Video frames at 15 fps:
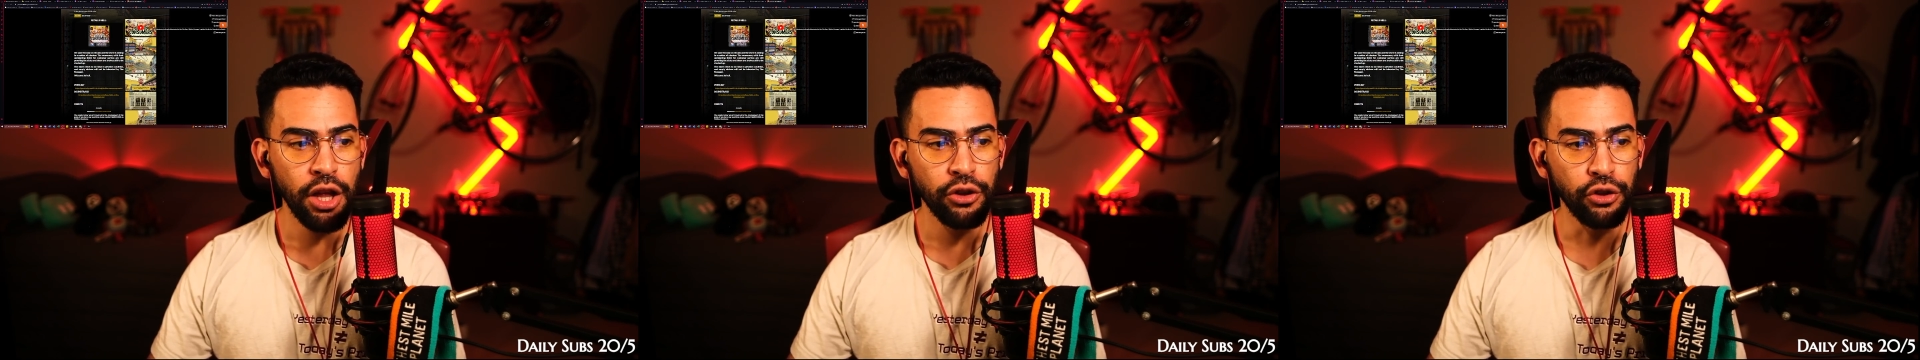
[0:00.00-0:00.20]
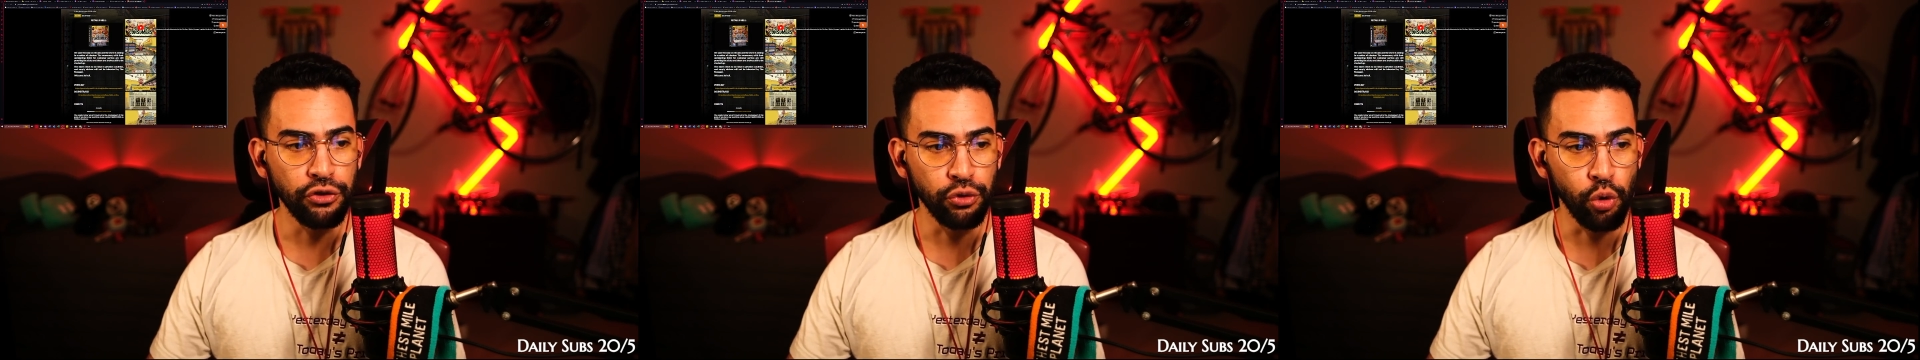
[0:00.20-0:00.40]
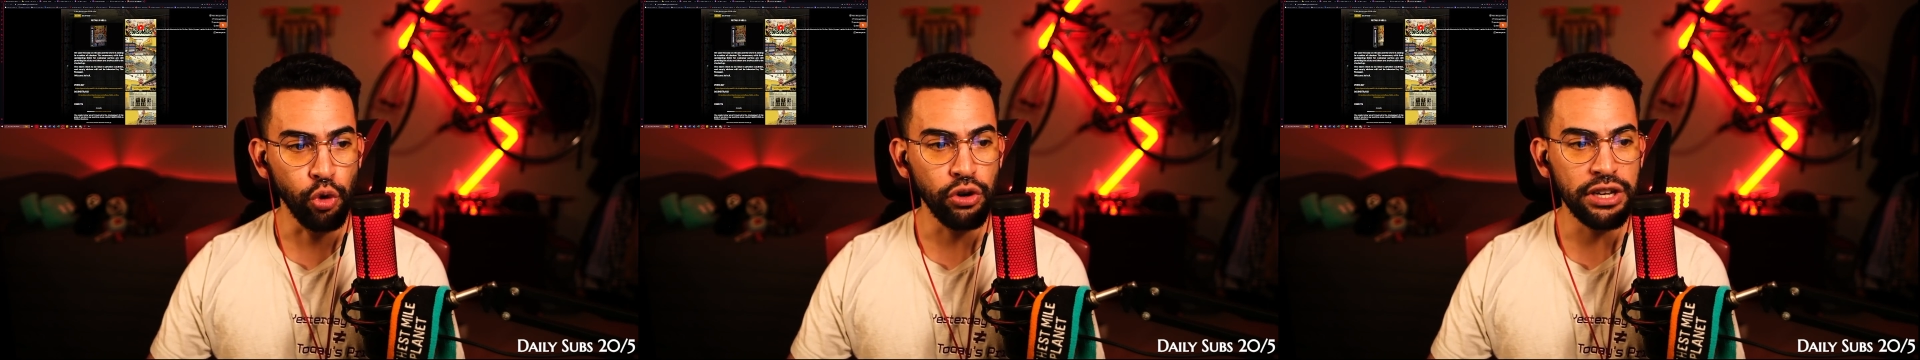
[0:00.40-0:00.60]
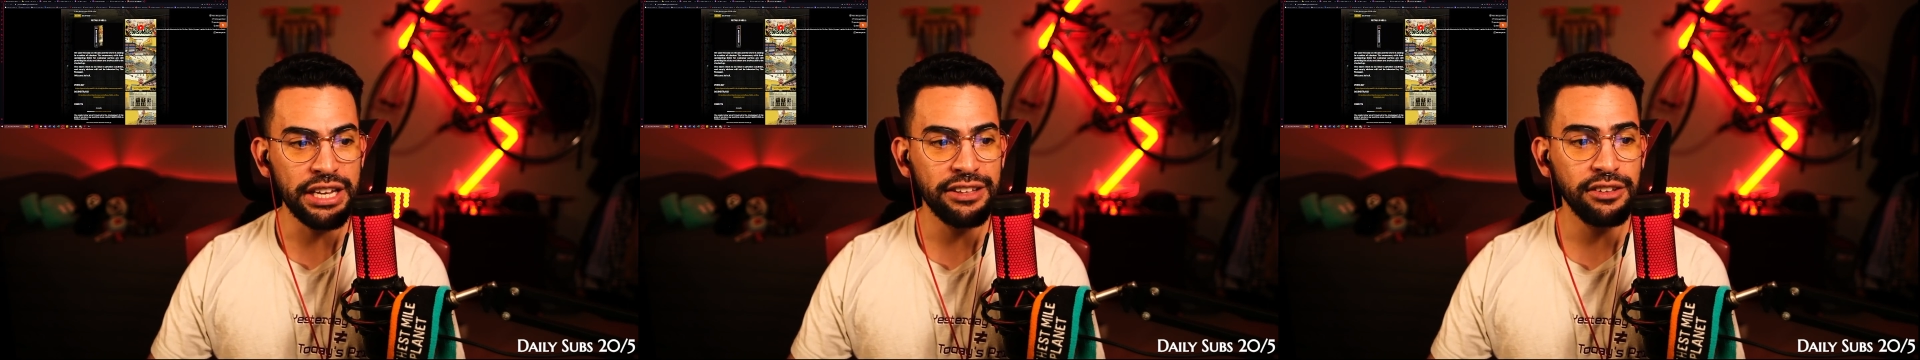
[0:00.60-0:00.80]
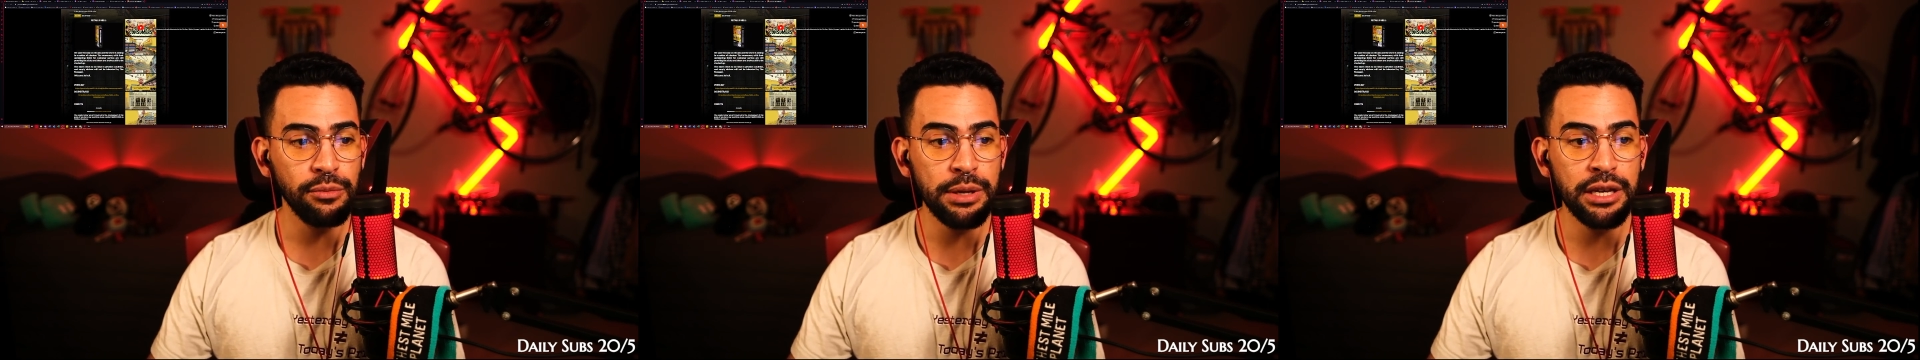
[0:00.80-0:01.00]
The store
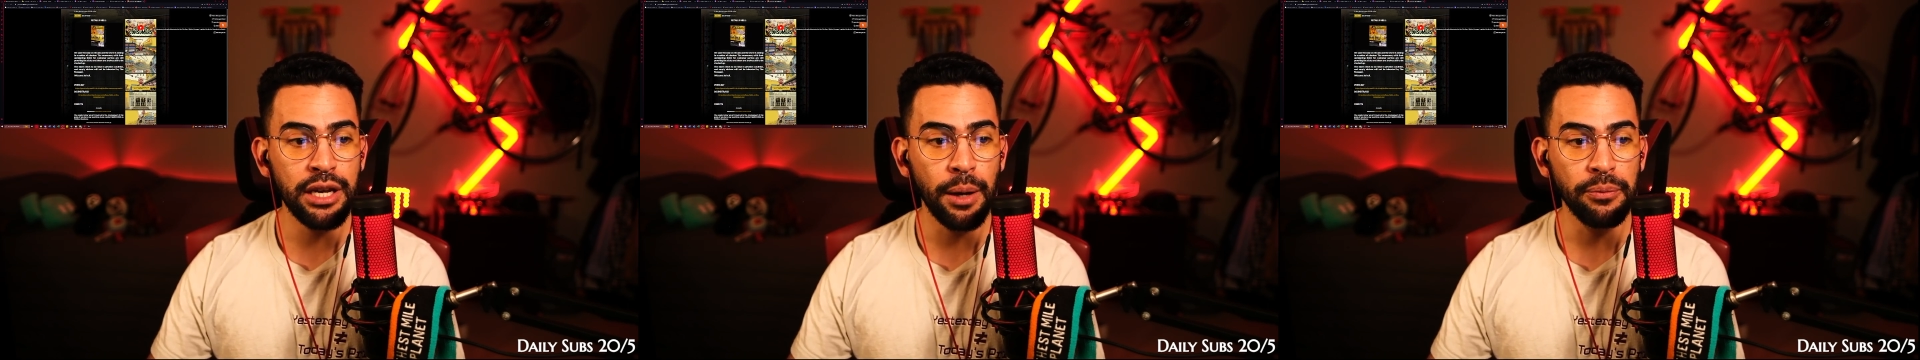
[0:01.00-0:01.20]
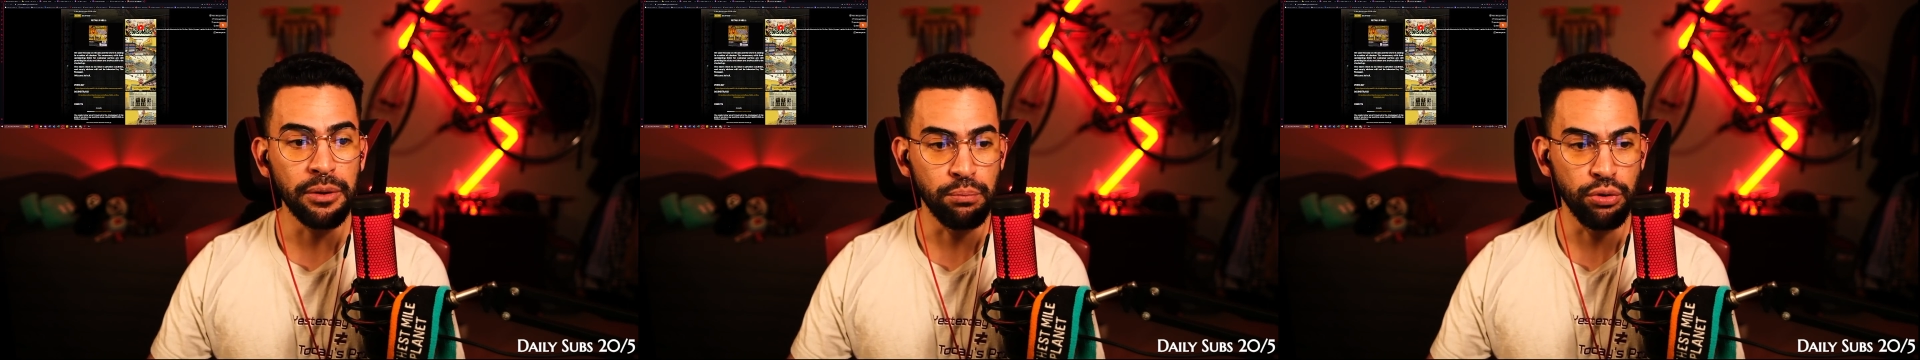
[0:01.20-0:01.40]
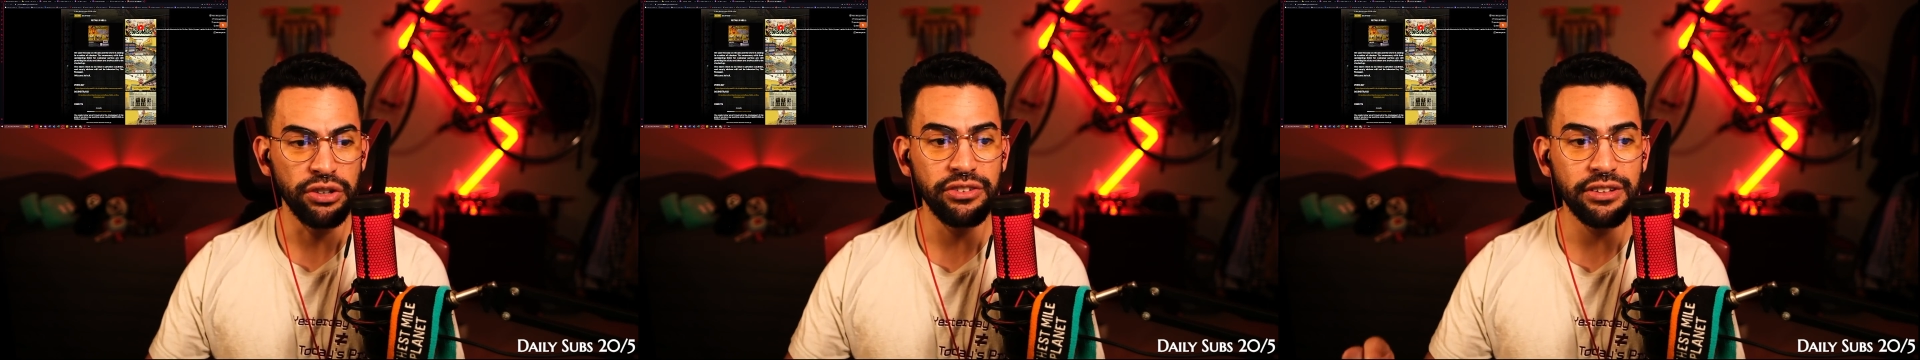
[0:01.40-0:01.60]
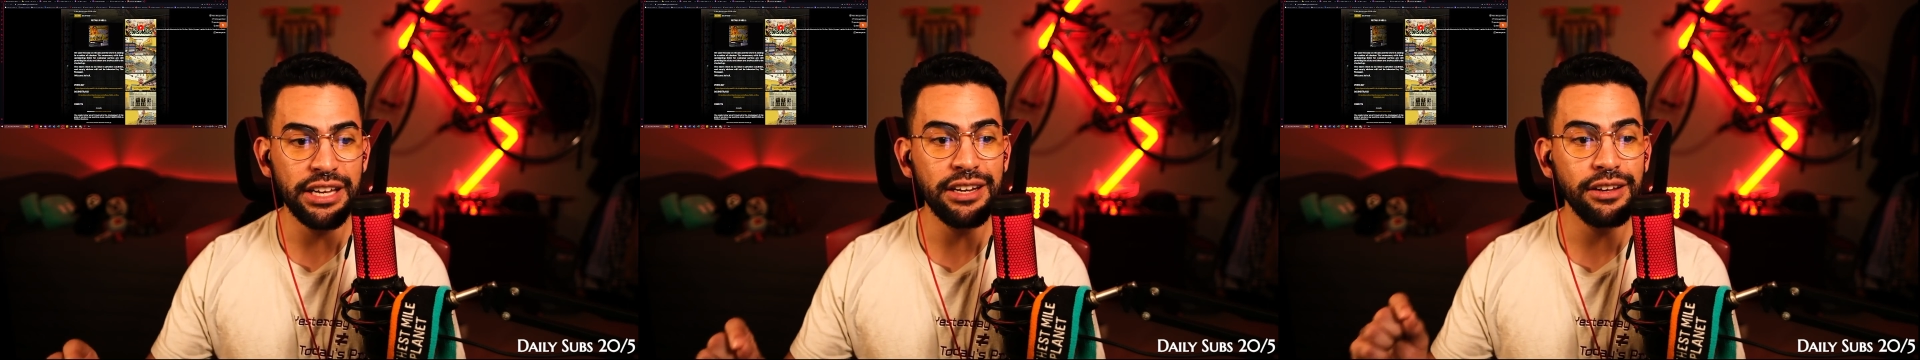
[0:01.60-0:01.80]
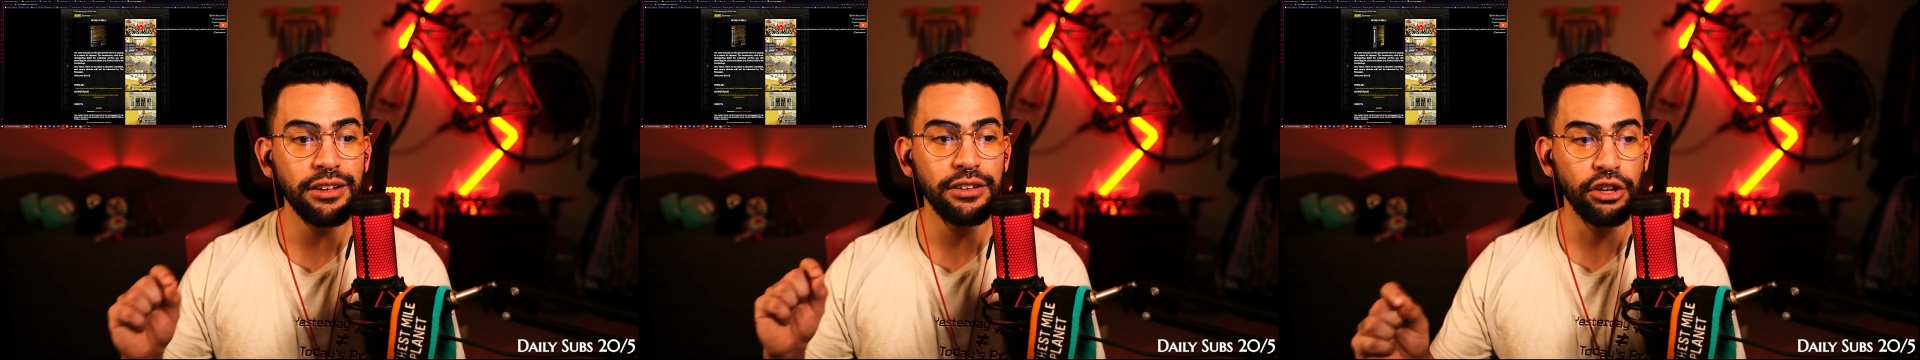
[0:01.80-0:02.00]
needs to be kept in
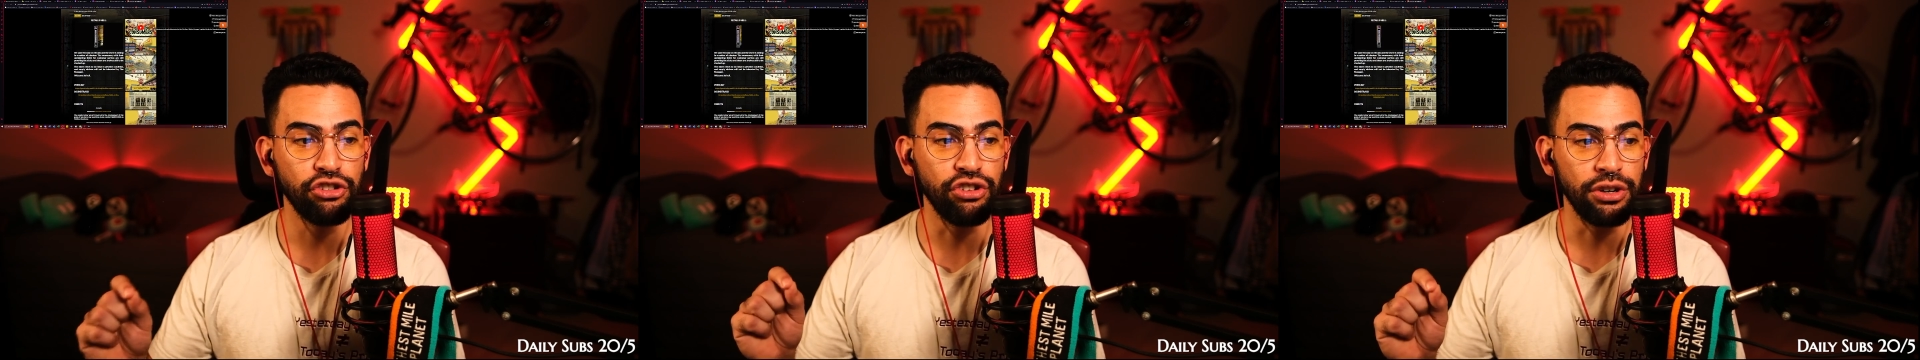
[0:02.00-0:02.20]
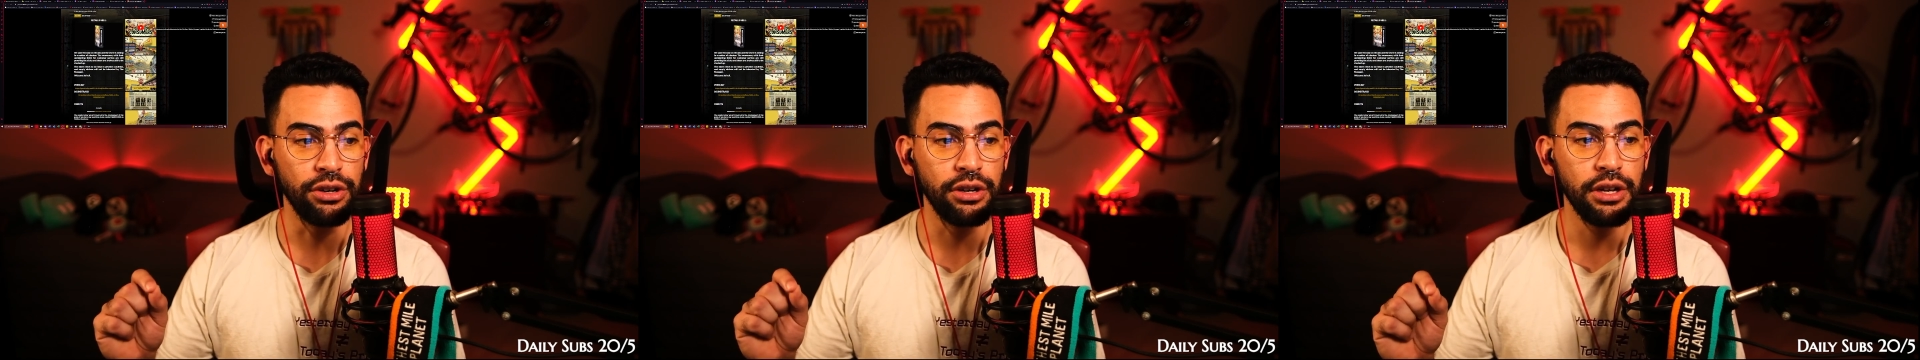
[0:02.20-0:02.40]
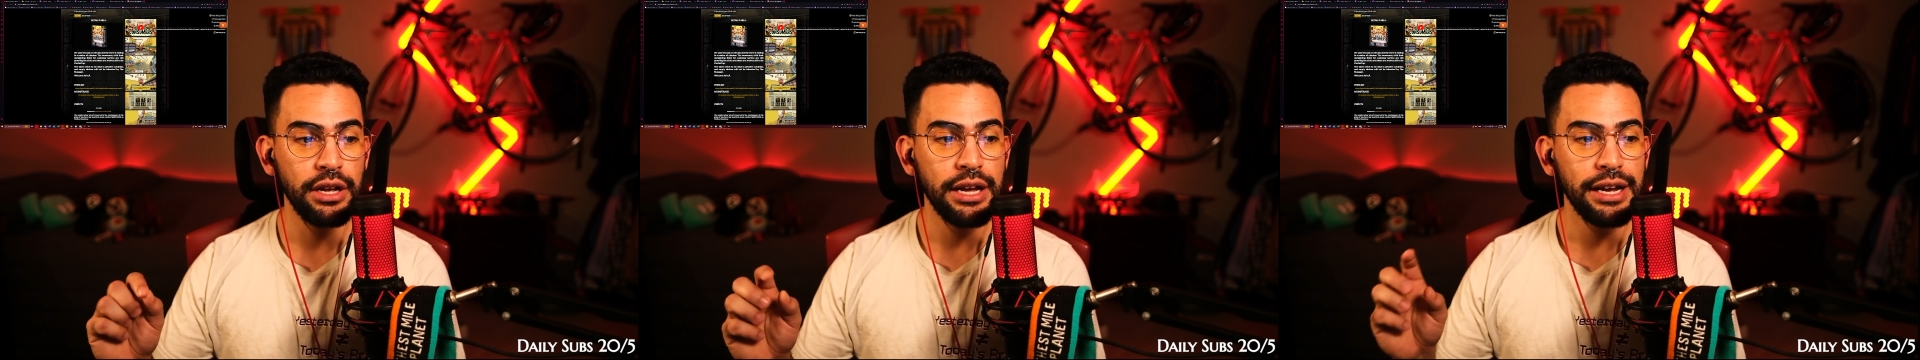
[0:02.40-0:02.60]
pristine condition